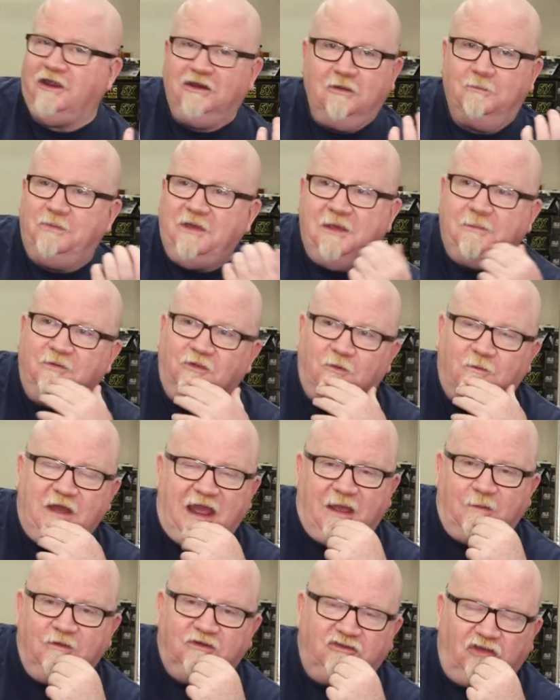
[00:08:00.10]
to people the way
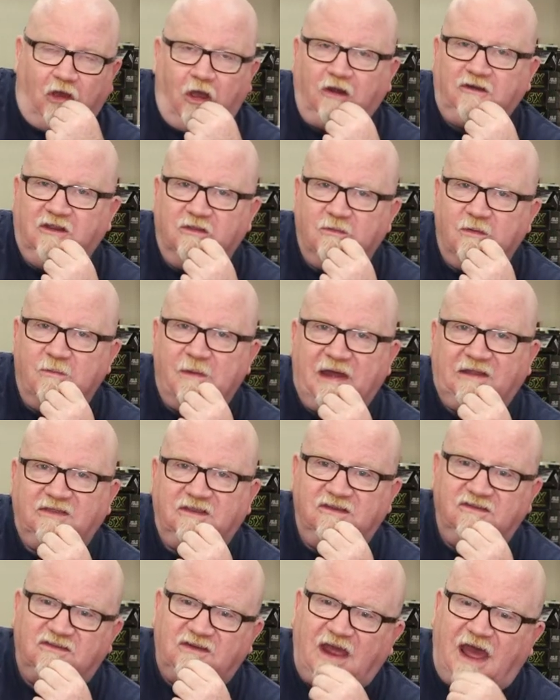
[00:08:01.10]
I would talk to them about
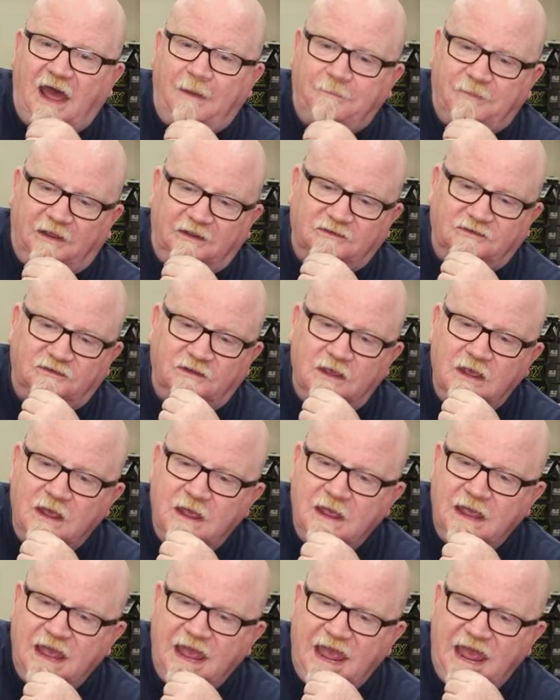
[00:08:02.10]
these topics.
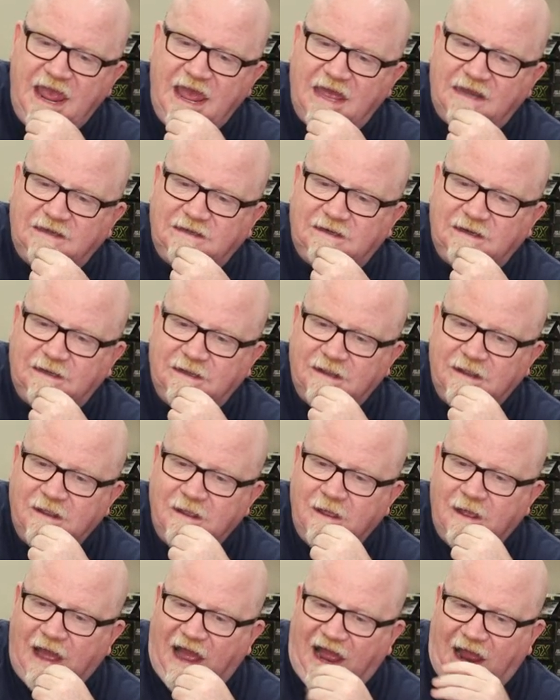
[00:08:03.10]
And
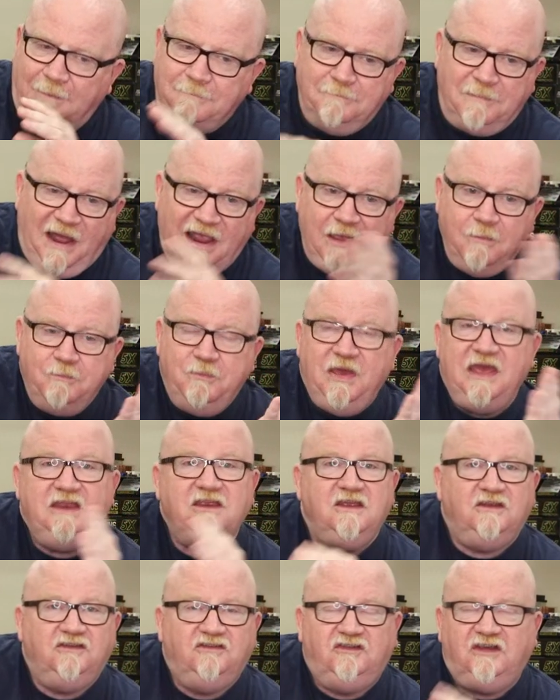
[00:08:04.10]
my
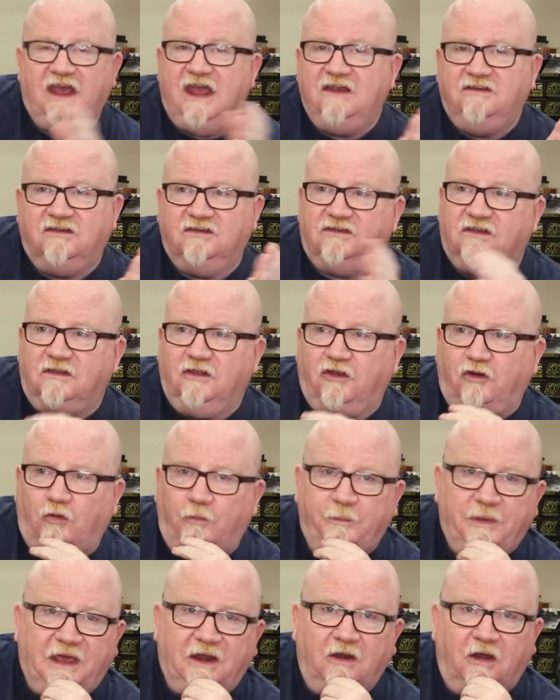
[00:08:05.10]
opinion changes a little
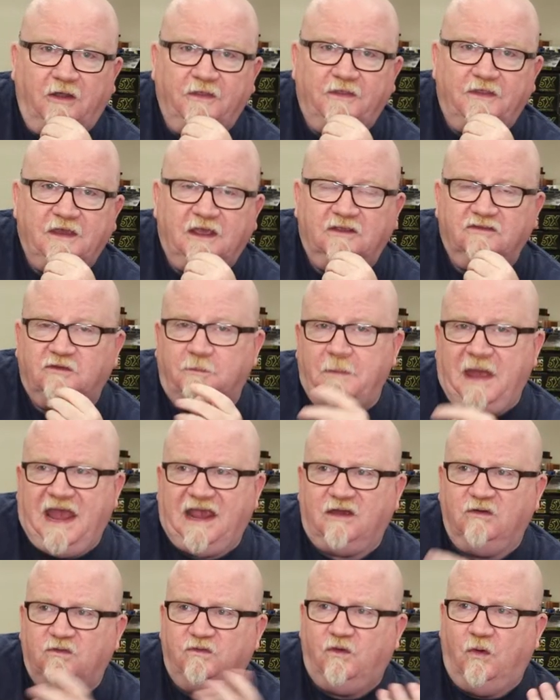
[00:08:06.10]
bit on things
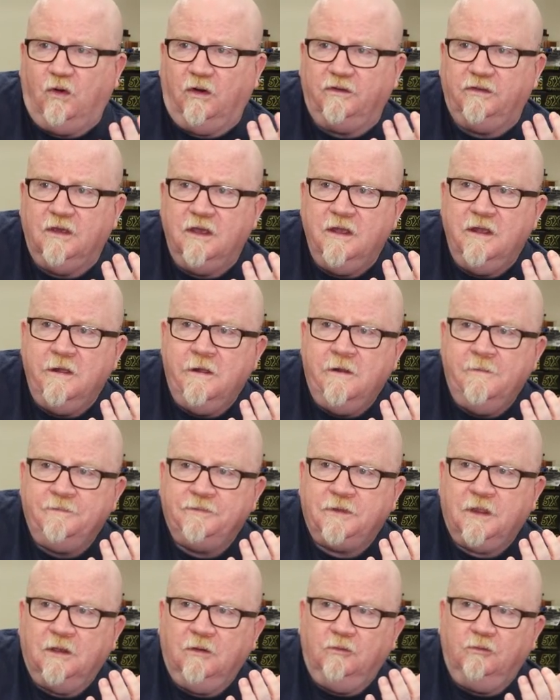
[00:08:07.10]
back and forth.
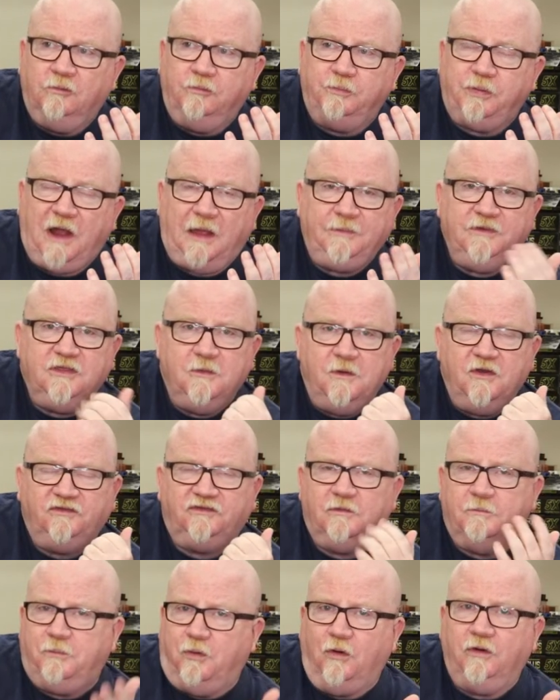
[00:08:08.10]
Probably the
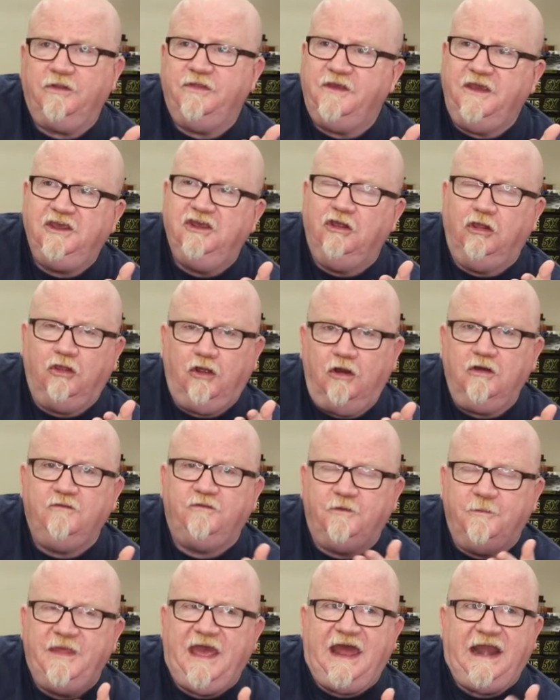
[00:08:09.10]
most important thing you learn
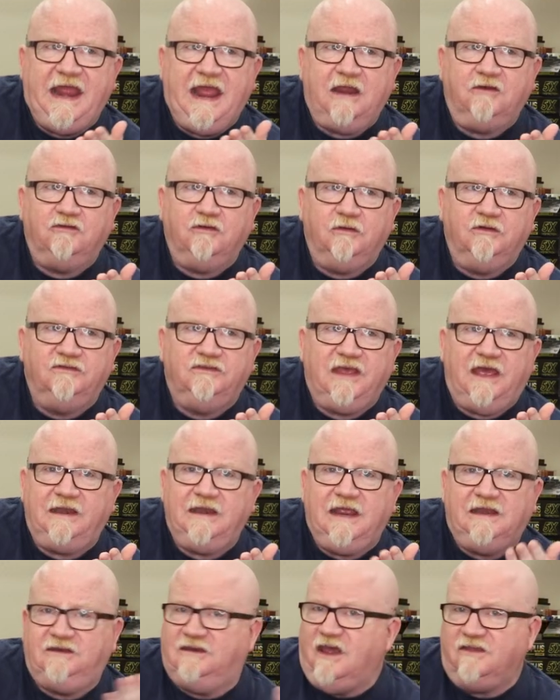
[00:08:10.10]
from that, Andrew, is that
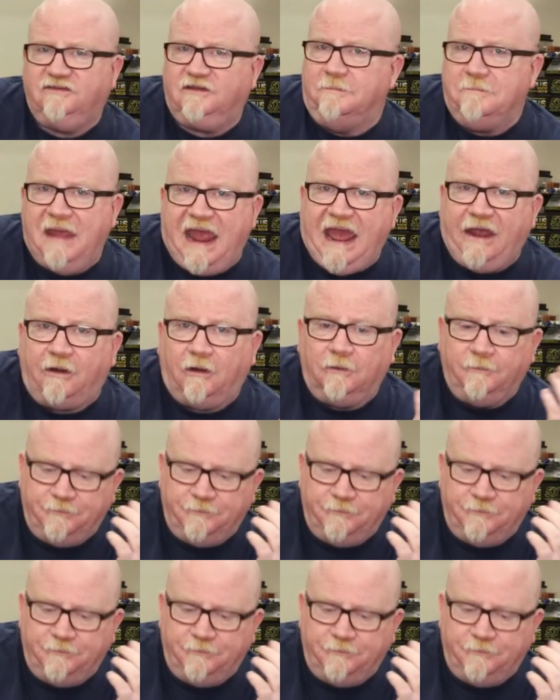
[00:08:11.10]
it doesn't matter.